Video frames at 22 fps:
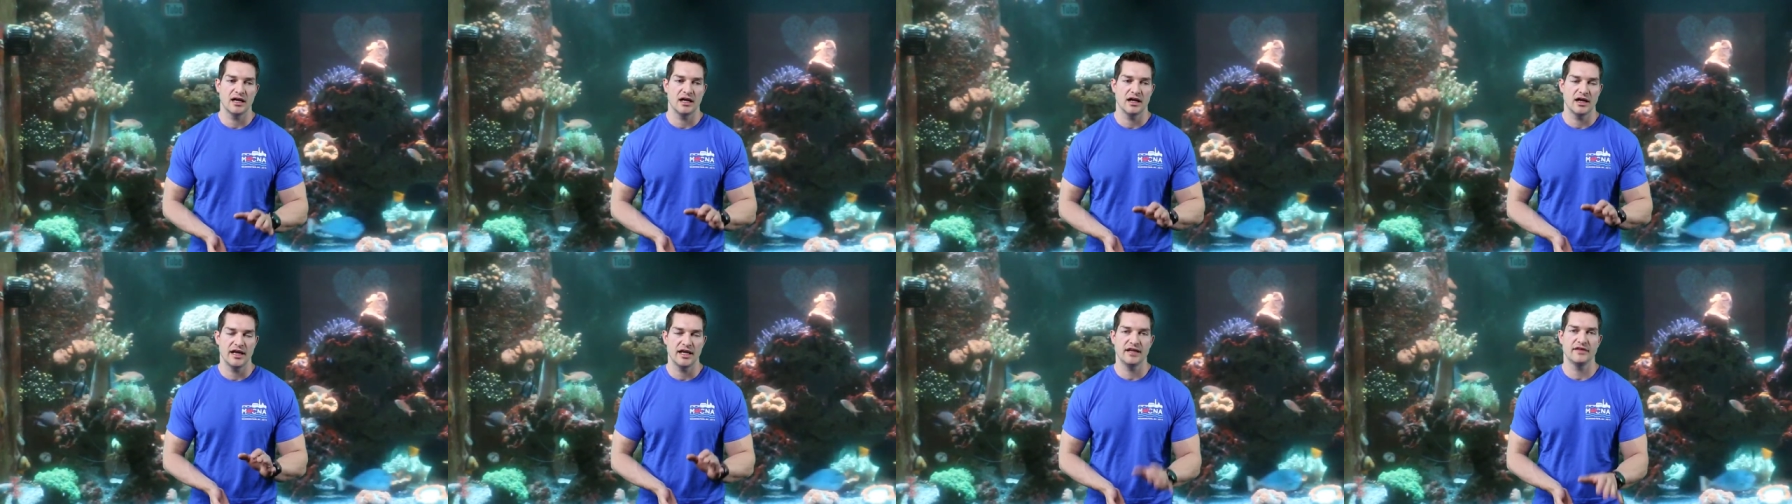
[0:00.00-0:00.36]

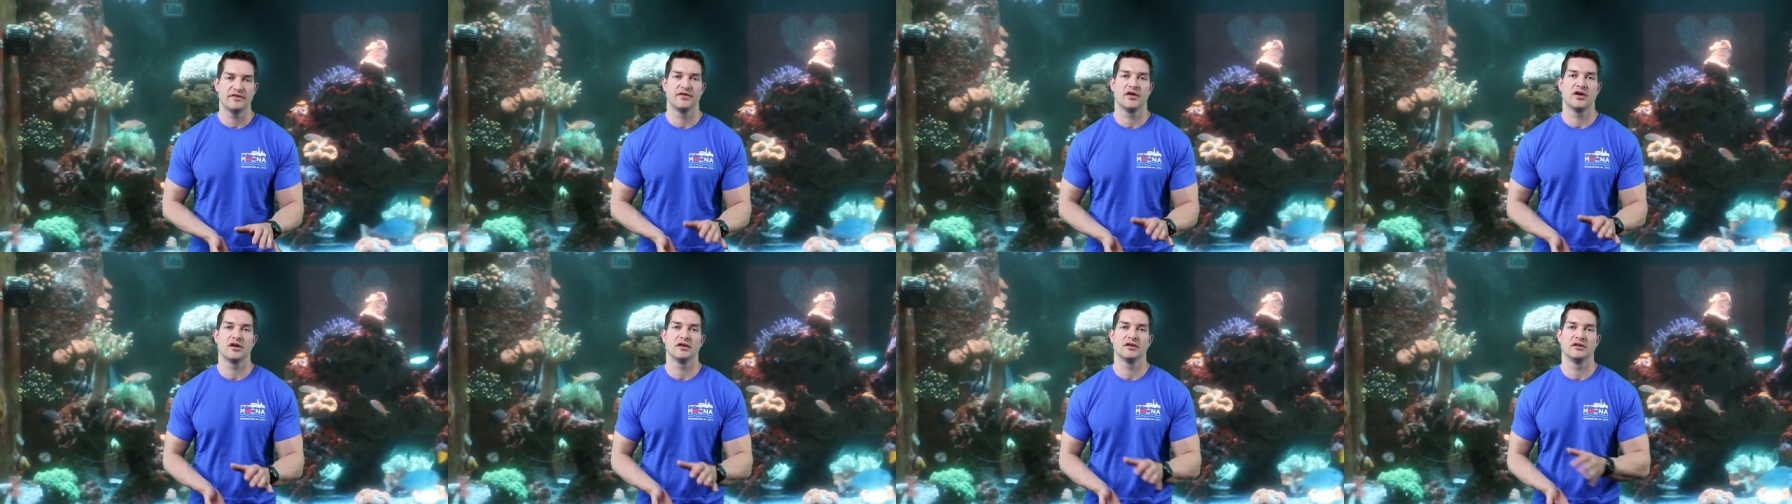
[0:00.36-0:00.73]

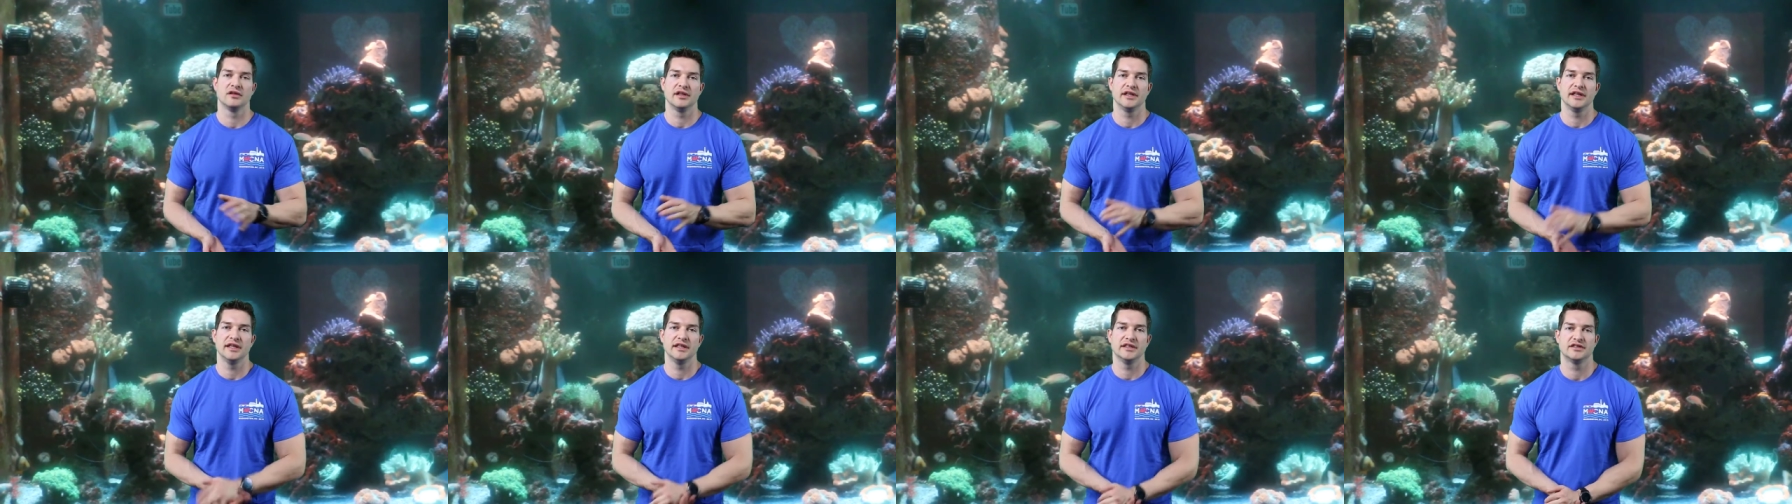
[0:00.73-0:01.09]

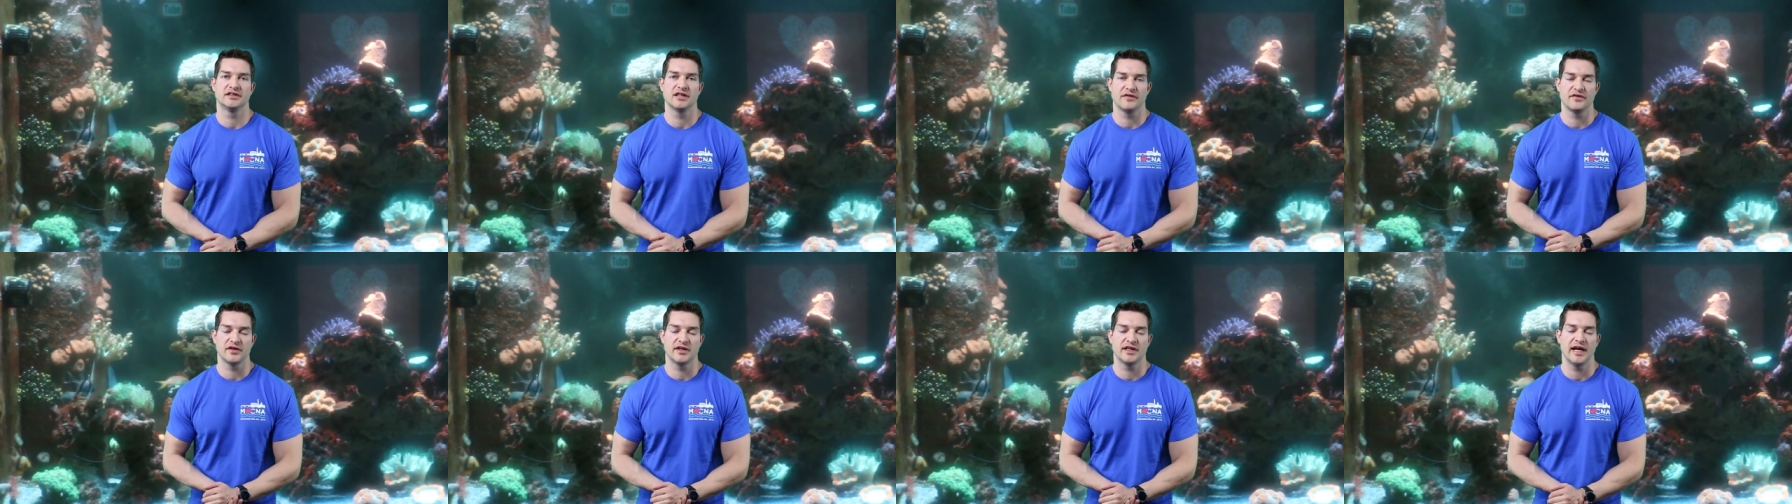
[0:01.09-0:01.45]
inadvertently
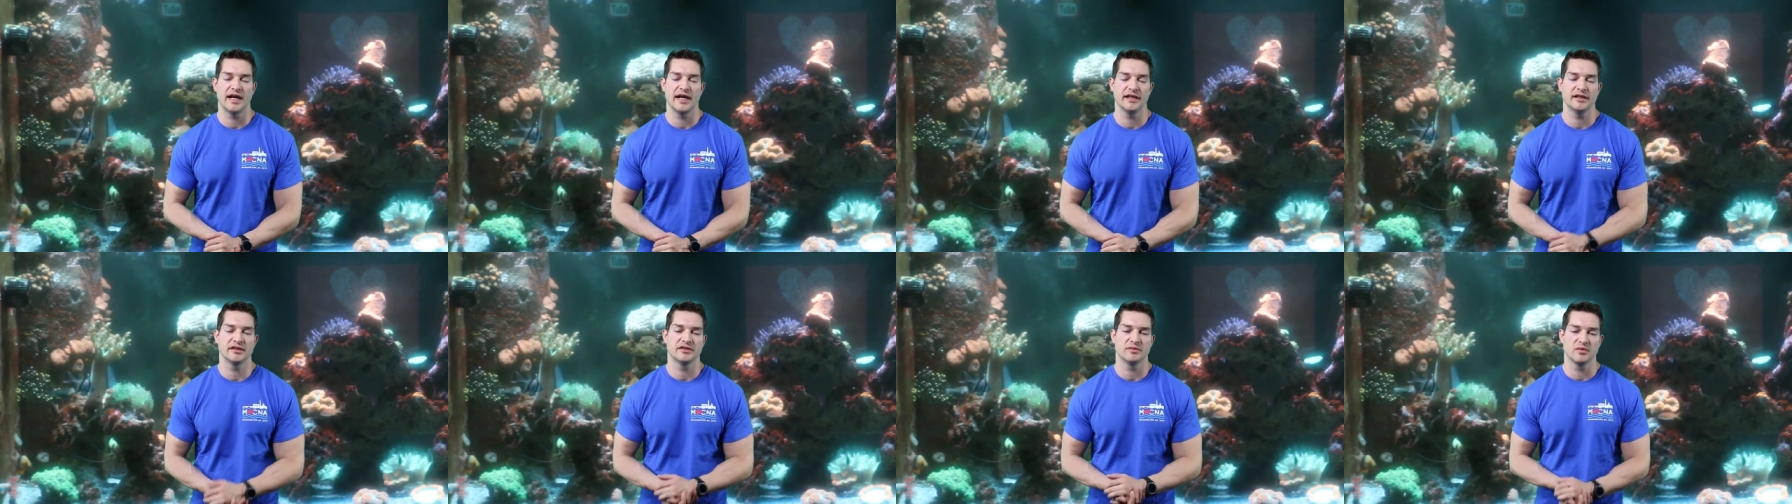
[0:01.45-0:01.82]

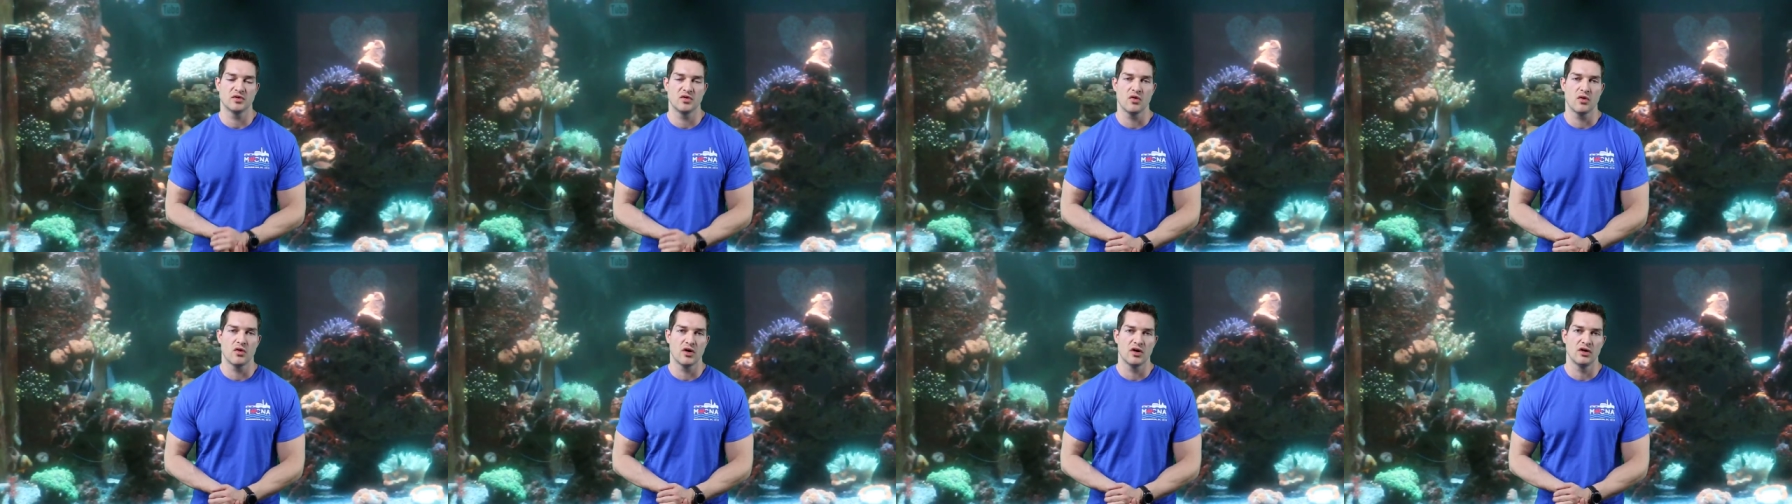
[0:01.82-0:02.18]
suffocate some
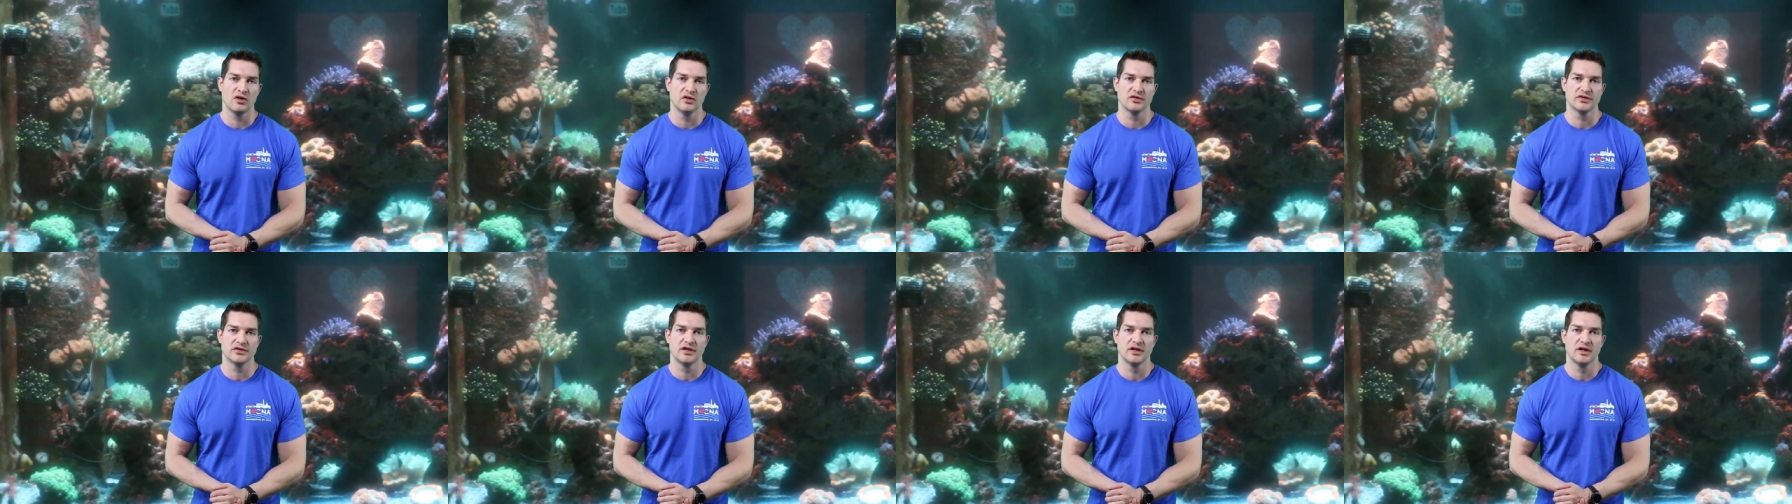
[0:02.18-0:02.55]

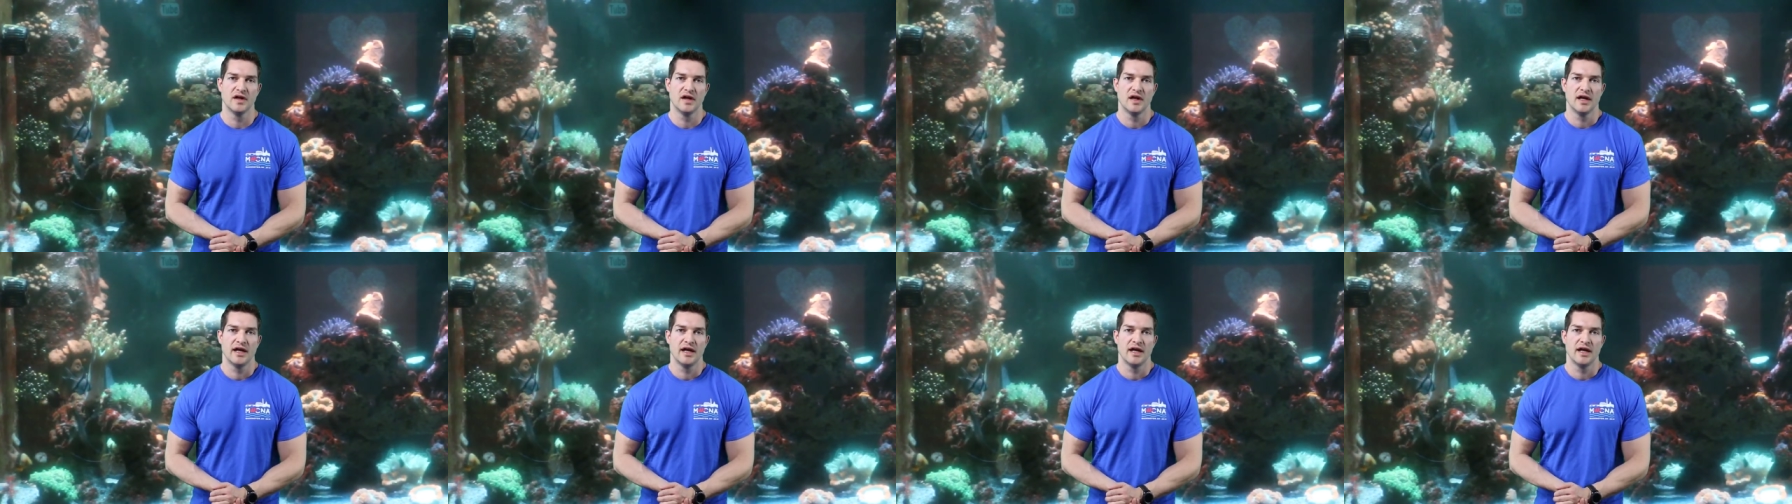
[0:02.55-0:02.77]
corals